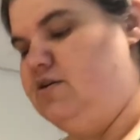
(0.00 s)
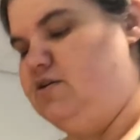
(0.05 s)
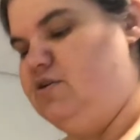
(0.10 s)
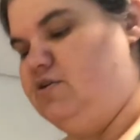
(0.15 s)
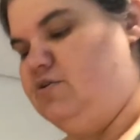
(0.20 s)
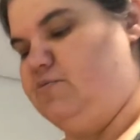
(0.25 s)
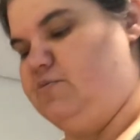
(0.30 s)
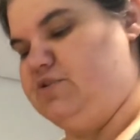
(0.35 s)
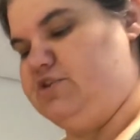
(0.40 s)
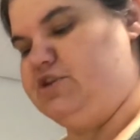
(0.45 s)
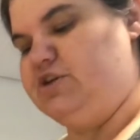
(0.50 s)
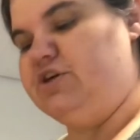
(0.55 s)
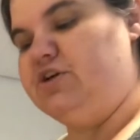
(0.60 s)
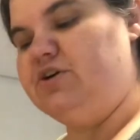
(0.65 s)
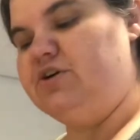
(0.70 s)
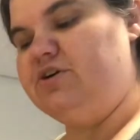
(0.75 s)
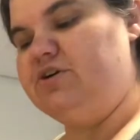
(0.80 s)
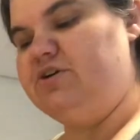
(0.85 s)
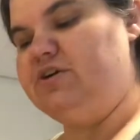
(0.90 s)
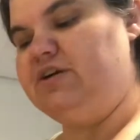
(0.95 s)

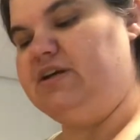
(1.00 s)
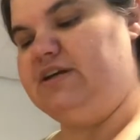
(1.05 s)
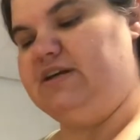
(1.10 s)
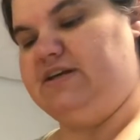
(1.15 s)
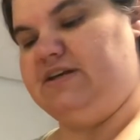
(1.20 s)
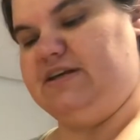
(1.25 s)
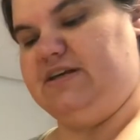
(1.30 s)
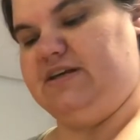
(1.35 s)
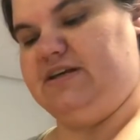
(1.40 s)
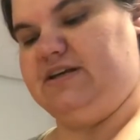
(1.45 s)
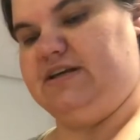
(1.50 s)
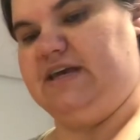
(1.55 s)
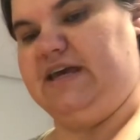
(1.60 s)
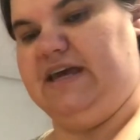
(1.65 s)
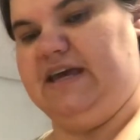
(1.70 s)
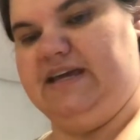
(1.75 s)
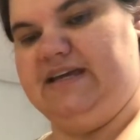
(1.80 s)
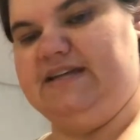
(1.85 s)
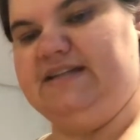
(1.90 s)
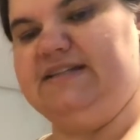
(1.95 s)
return
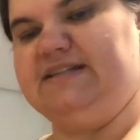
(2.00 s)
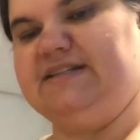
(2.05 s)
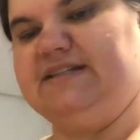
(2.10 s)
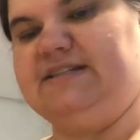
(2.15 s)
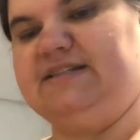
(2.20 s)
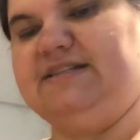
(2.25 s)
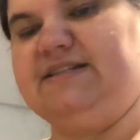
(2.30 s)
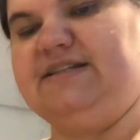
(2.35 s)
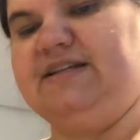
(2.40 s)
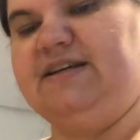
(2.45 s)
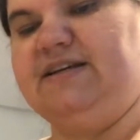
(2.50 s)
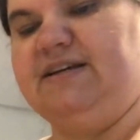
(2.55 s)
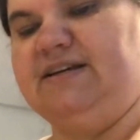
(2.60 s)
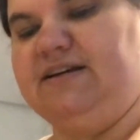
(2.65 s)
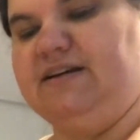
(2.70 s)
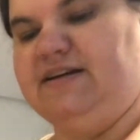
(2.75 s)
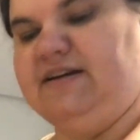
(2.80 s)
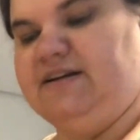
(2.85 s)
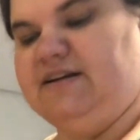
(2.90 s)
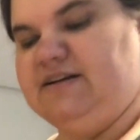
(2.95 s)
case
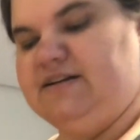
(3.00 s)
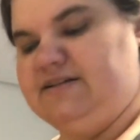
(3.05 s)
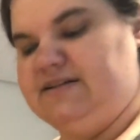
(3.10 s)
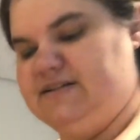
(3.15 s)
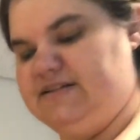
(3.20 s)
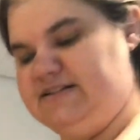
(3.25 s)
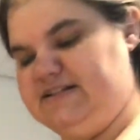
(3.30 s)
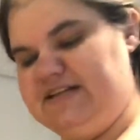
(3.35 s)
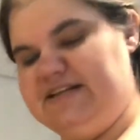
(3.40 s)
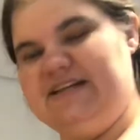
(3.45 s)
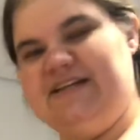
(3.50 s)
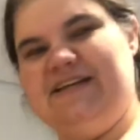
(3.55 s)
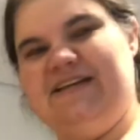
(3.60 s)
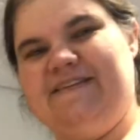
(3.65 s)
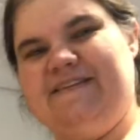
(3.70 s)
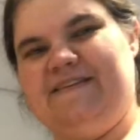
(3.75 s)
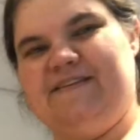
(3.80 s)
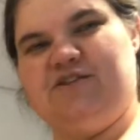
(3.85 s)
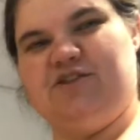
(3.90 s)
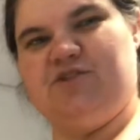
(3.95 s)
stating
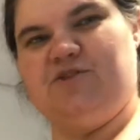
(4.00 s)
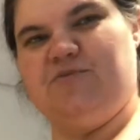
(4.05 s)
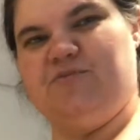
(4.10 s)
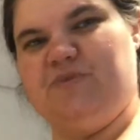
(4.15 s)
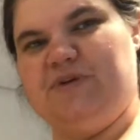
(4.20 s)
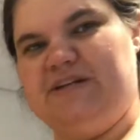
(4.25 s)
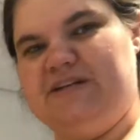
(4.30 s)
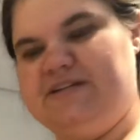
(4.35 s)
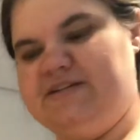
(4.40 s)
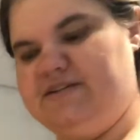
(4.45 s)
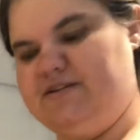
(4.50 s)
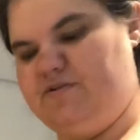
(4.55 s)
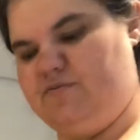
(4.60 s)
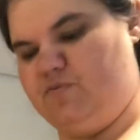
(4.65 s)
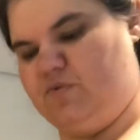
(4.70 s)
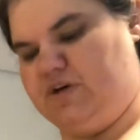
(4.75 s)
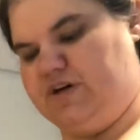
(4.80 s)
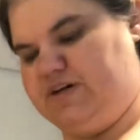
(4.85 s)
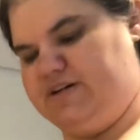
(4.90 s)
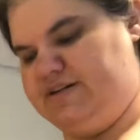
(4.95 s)
that the reason
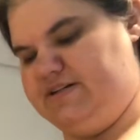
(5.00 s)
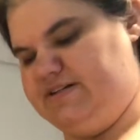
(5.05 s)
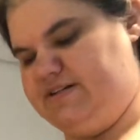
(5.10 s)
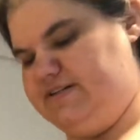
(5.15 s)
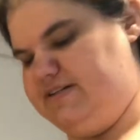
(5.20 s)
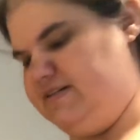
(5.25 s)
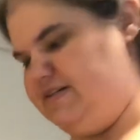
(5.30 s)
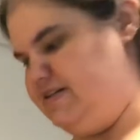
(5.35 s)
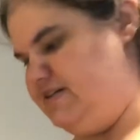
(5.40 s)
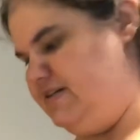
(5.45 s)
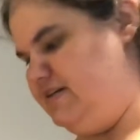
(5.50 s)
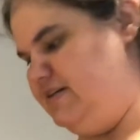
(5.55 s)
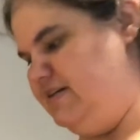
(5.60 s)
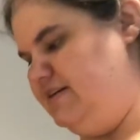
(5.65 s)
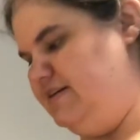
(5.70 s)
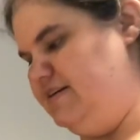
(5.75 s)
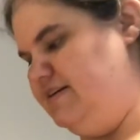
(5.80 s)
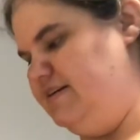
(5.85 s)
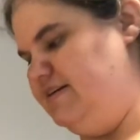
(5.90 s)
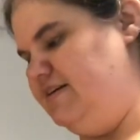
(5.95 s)
was
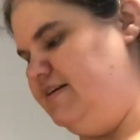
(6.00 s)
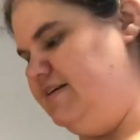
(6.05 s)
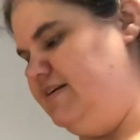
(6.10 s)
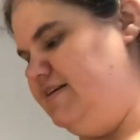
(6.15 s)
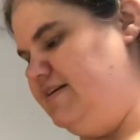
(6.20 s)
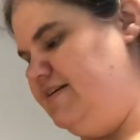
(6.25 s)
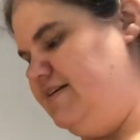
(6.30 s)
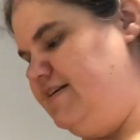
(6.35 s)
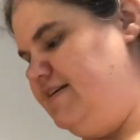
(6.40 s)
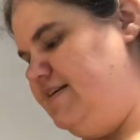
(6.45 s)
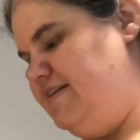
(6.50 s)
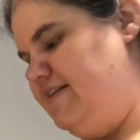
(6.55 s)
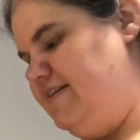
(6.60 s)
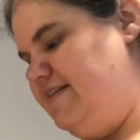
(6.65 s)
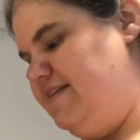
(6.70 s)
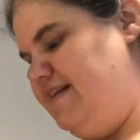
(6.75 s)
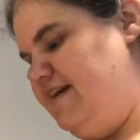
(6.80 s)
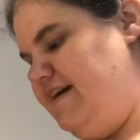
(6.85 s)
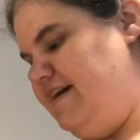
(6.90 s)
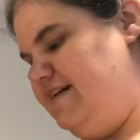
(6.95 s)

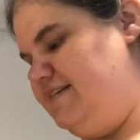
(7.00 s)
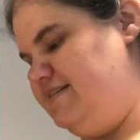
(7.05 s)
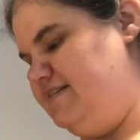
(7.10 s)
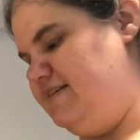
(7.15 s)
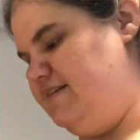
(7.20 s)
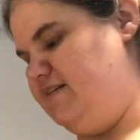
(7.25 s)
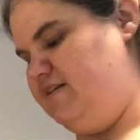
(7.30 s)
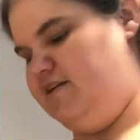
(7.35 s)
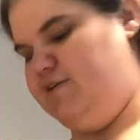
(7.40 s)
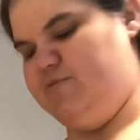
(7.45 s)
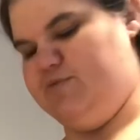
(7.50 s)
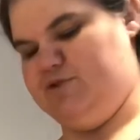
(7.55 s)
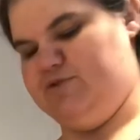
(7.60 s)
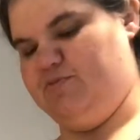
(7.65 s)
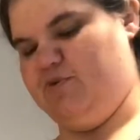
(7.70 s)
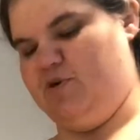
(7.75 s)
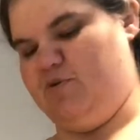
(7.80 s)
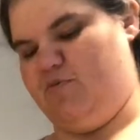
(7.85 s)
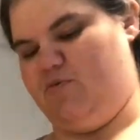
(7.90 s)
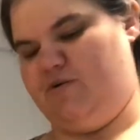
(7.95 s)
that it was
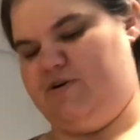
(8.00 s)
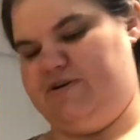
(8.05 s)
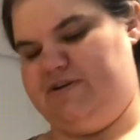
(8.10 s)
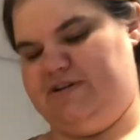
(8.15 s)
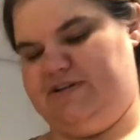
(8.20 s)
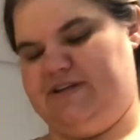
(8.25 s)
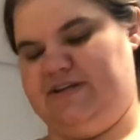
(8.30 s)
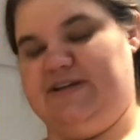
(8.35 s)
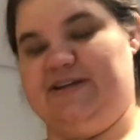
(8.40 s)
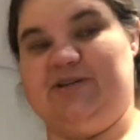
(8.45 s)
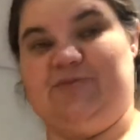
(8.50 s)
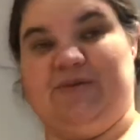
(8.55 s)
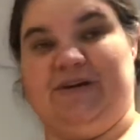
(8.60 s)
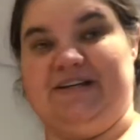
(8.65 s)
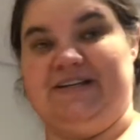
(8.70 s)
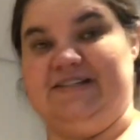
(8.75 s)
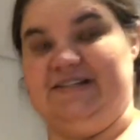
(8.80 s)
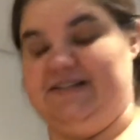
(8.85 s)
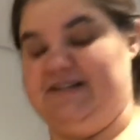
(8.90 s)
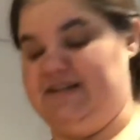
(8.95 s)
more worn than they
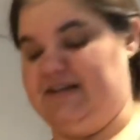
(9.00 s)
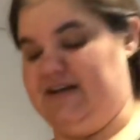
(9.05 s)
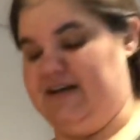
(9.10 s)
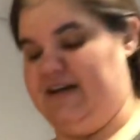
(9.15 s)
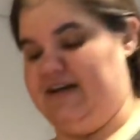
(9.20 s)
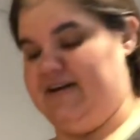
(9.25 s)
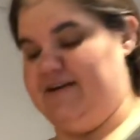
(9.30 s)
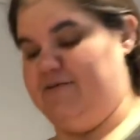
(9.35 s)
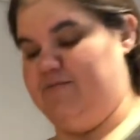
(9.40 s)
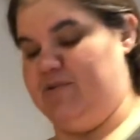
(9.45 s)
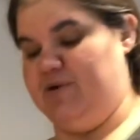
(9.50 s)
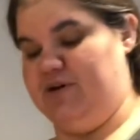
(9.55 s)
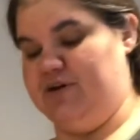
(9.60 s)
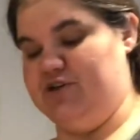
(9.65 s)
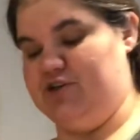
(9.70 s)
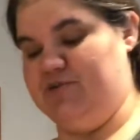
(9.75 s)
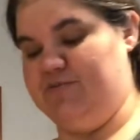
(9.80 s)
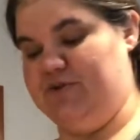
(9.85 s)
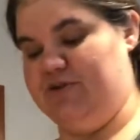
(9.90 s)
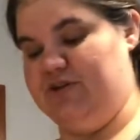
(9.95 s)
expected, and
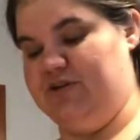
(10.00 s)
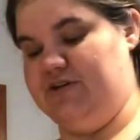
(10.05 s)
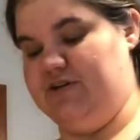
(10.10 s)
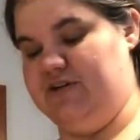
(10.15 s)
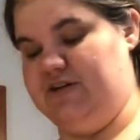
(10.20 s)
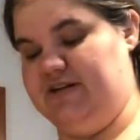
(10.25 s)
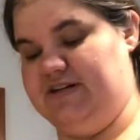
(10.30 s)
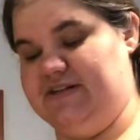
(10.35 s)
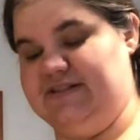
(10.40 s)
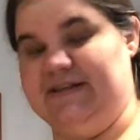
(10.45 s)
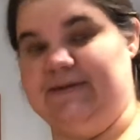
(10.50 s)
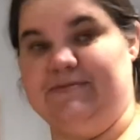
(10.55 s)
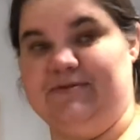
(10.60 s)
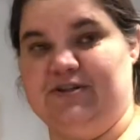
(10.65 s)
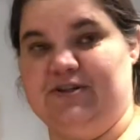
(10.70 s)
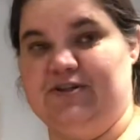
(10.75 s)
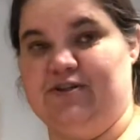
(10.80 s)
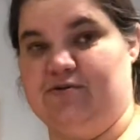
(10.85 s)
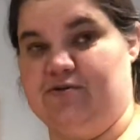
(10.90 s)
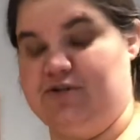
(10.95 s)
Poshmark
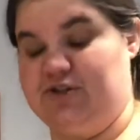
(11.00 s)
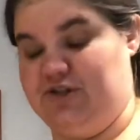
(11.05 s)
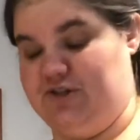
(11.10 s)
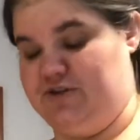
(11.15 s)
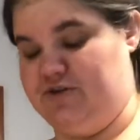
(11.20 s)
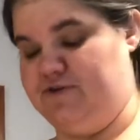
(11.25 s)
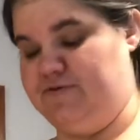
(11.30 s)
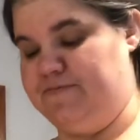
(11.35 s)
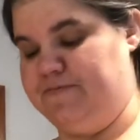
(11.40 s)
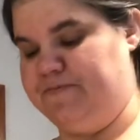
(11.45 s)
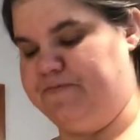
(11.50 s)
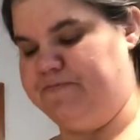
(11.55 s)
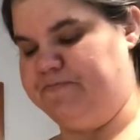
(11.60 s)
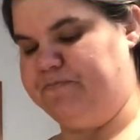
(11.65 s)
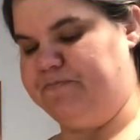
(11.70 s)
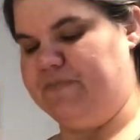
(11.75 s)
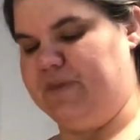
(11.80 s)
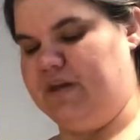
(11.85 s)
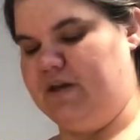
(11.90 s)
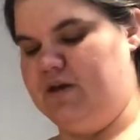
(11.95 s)
accepted the return.
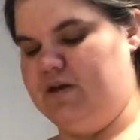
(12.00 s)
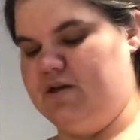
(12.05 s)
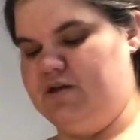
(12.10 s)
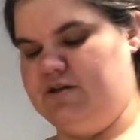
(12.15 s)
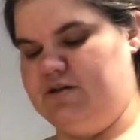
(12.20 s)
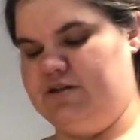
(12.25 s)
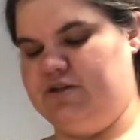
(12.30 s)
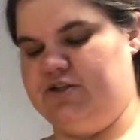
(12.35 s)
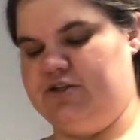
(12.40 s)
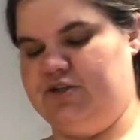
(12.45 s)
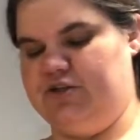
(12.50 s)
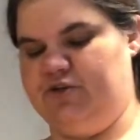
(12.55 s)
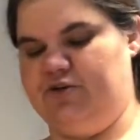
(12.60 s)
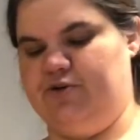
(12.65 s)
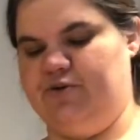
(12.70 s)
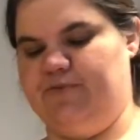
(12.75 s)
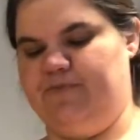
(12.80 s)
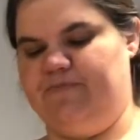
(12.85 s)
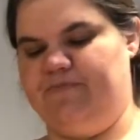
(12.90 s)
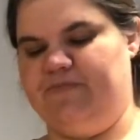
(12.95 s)

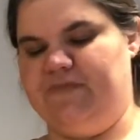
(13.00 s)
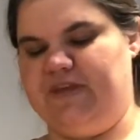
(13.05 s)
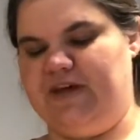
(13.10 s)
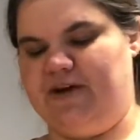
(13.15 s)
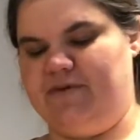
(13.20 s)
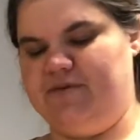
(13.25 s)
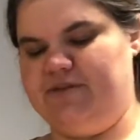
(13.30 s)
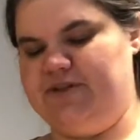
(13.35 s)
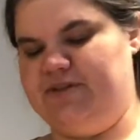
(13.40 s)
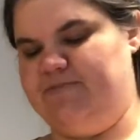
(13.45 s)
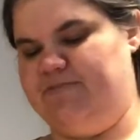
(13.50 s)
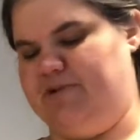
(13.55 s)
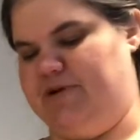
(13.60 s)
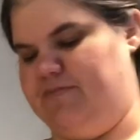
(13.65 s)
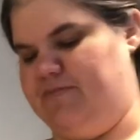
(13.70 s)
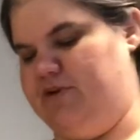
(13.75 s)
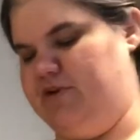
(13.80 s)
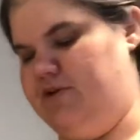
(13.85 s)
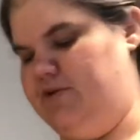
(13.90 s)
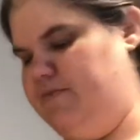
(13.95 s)
So that was a bummer,